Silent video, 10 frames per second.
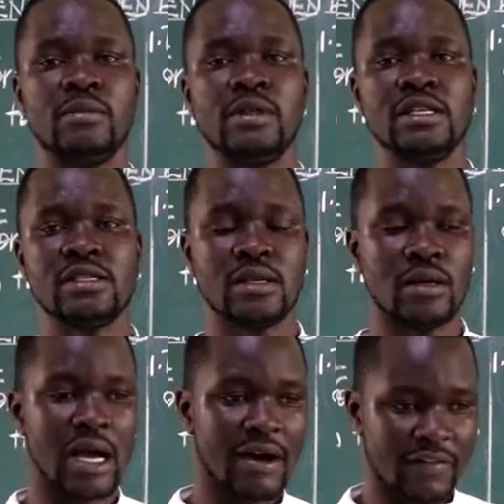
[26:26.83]

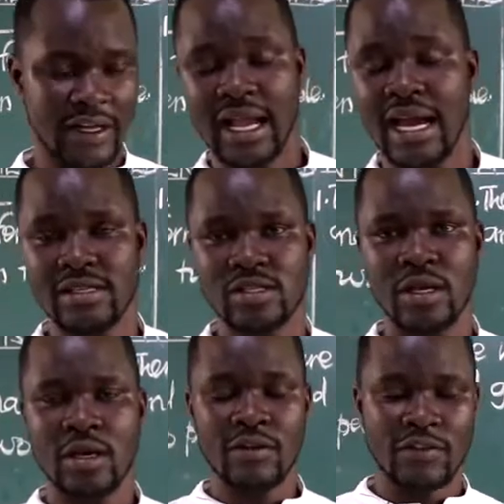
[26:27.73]
these Africans,
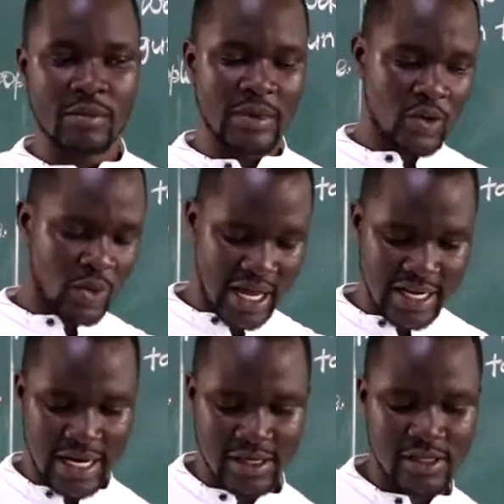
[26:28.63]
from the
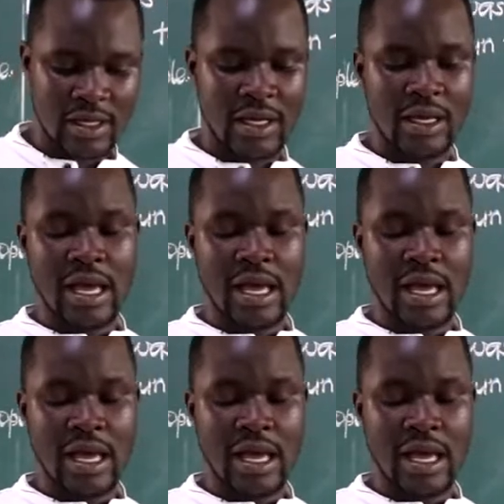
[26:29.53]
Ugandans.